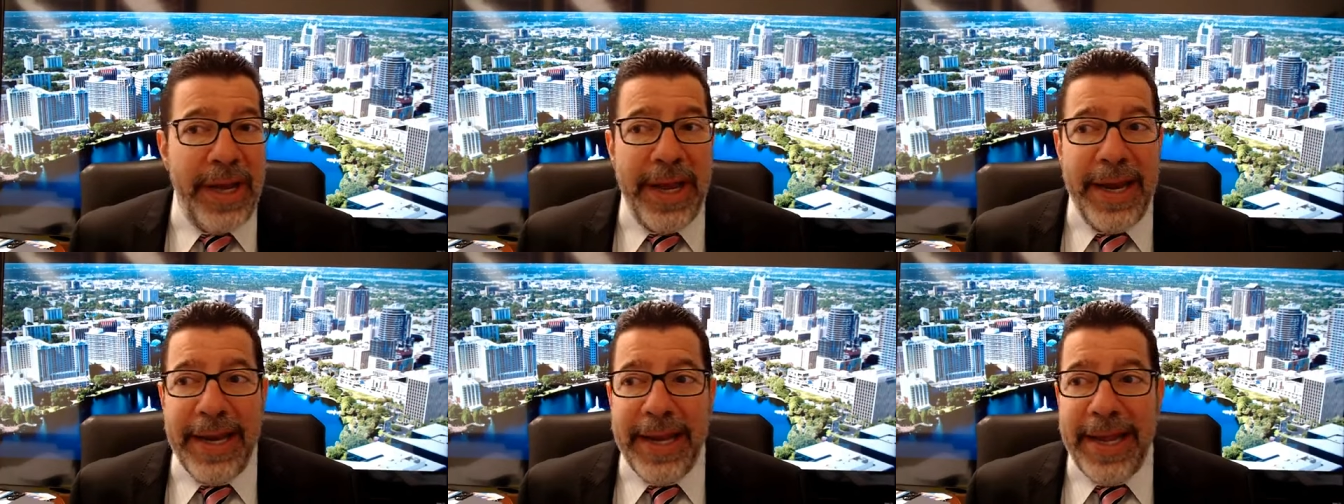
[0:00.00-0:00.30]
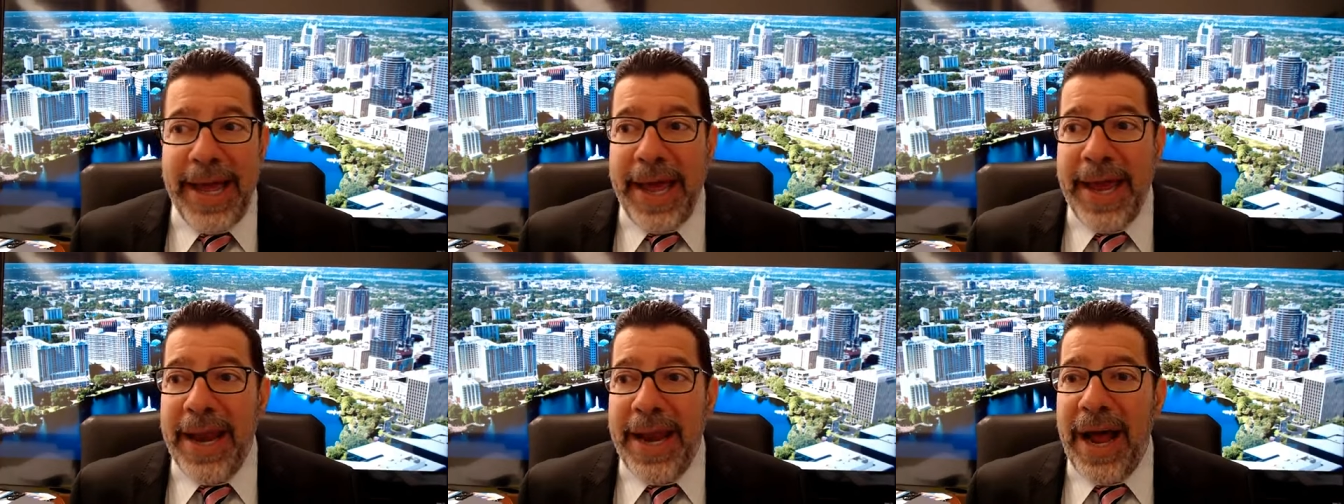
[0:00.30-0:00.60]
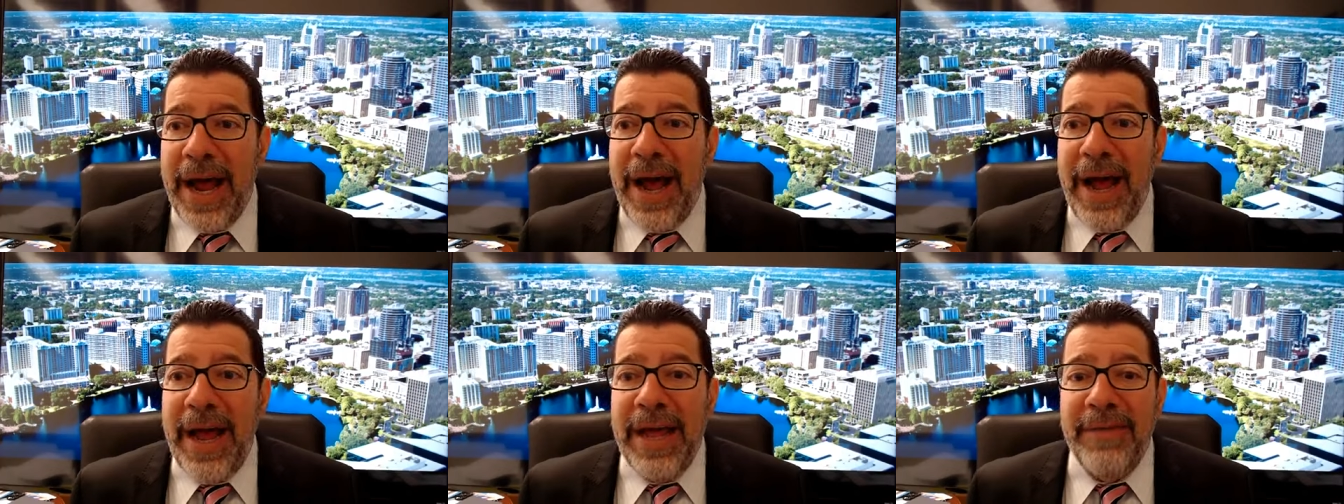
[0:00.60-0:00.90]
And again,
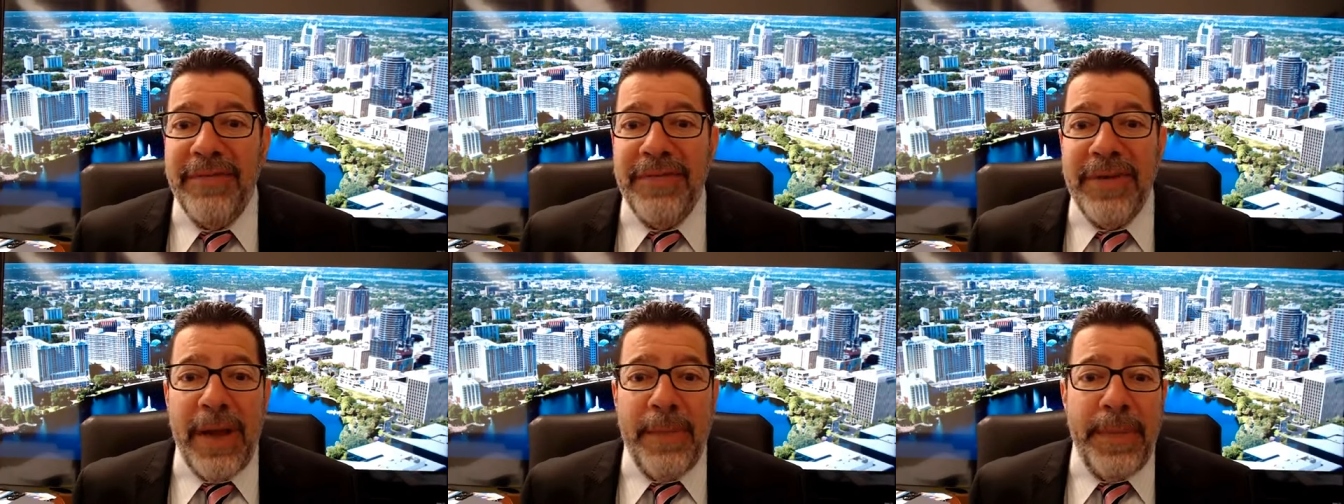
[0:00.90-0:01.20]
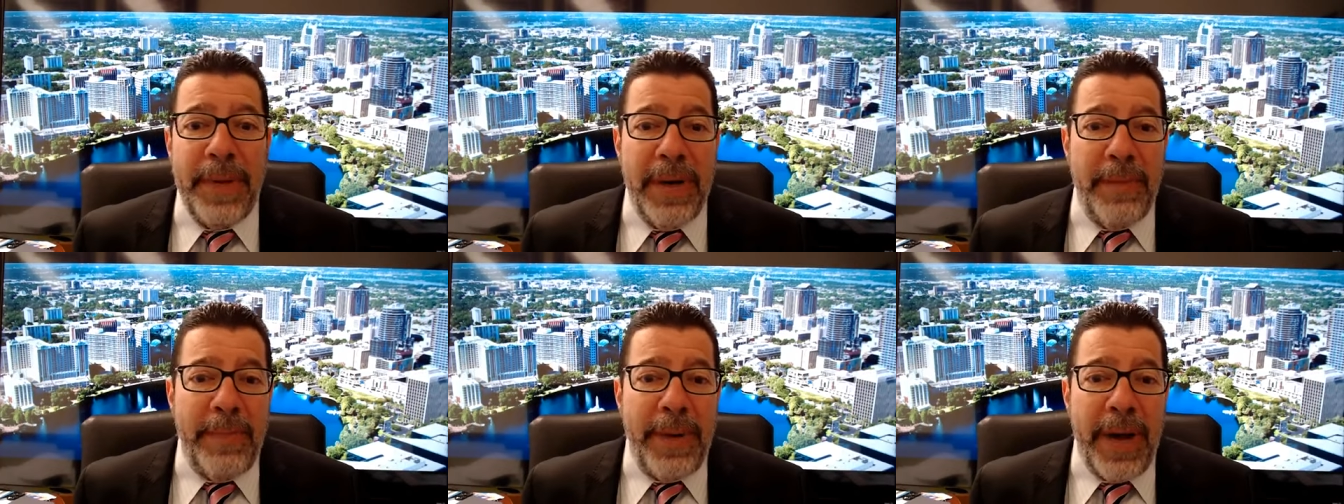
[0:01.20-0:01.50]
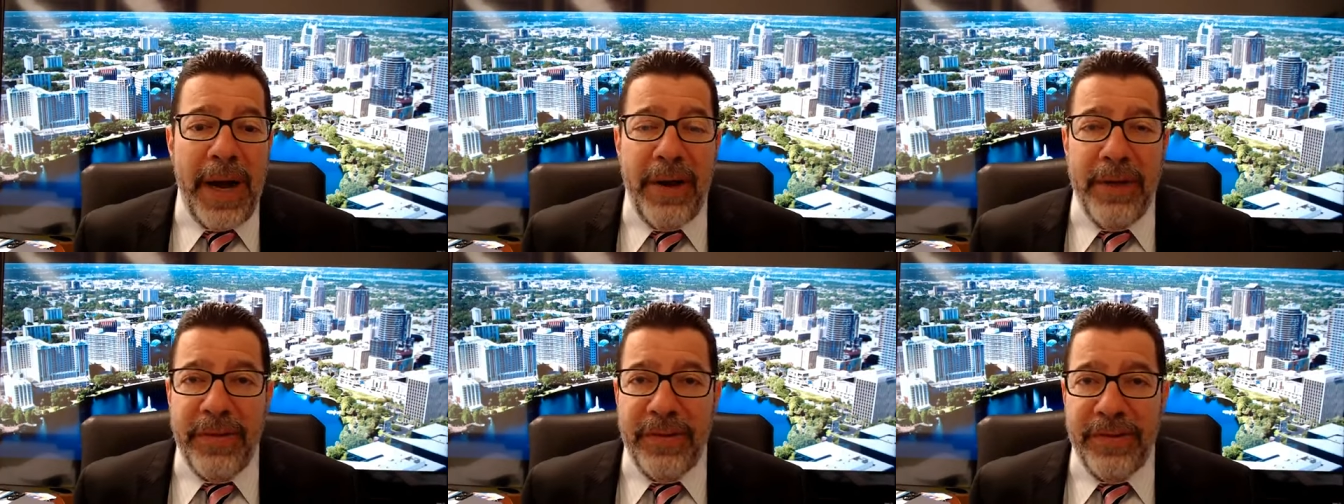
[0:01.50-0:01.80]
I have not been a
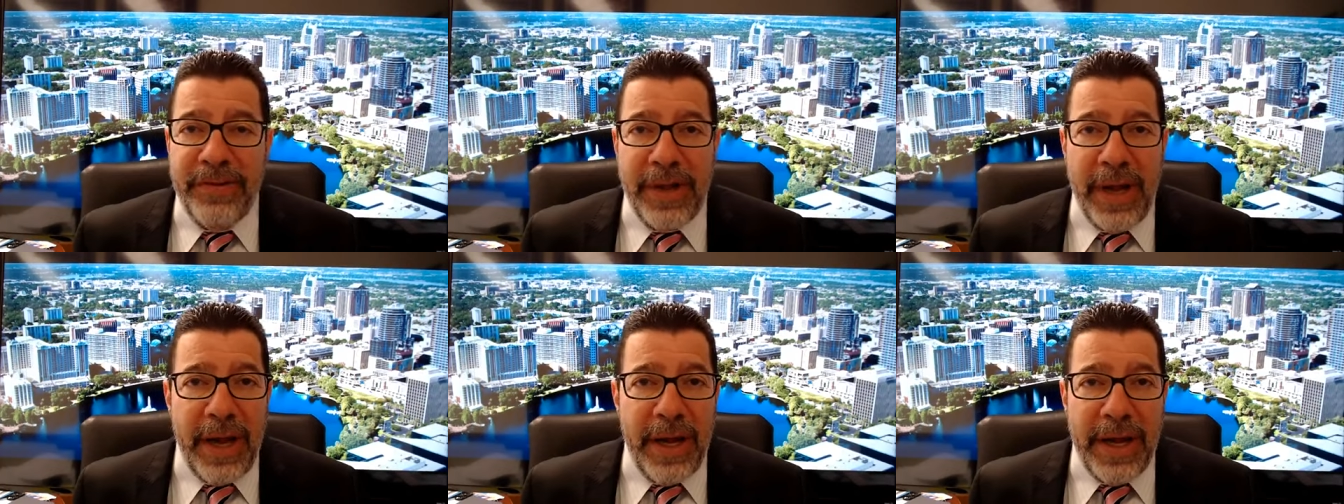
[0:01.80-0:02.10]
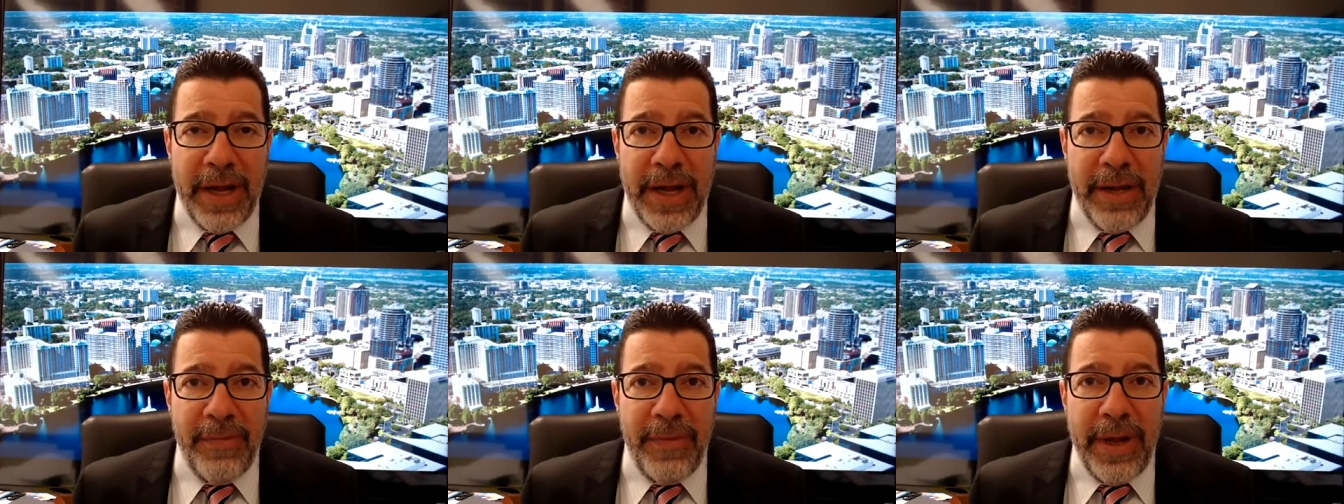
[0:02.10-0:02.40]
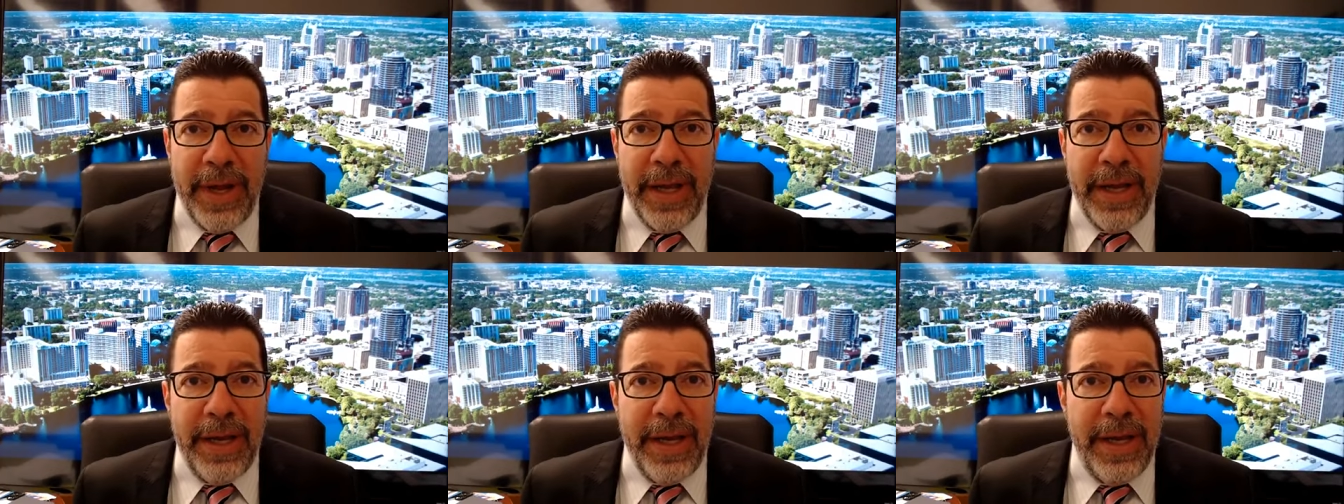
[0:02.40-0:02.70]
buyer of the stock
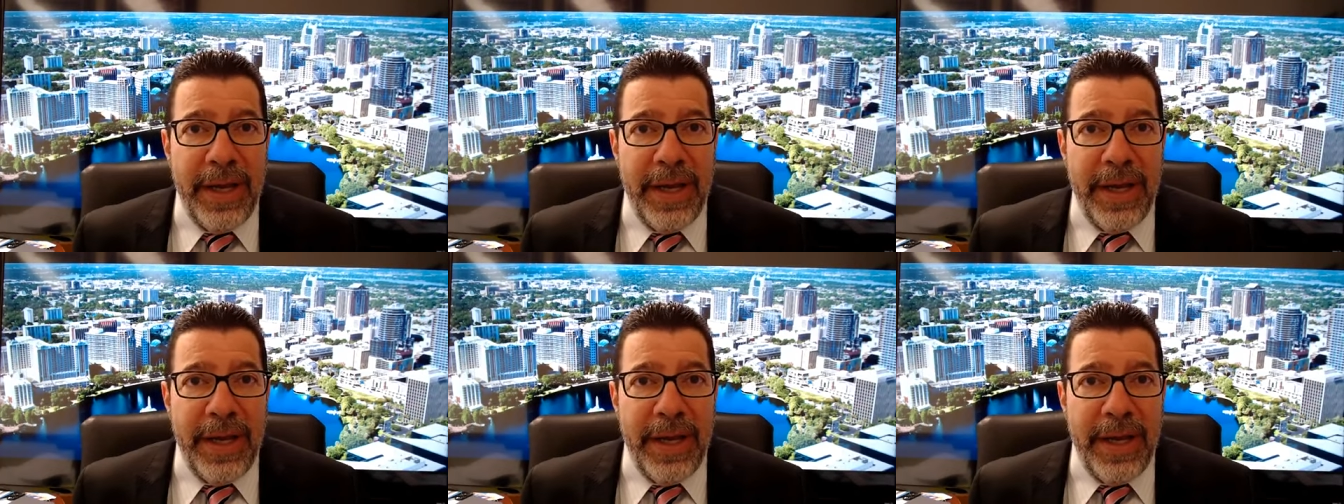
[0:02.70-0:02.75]
anyway.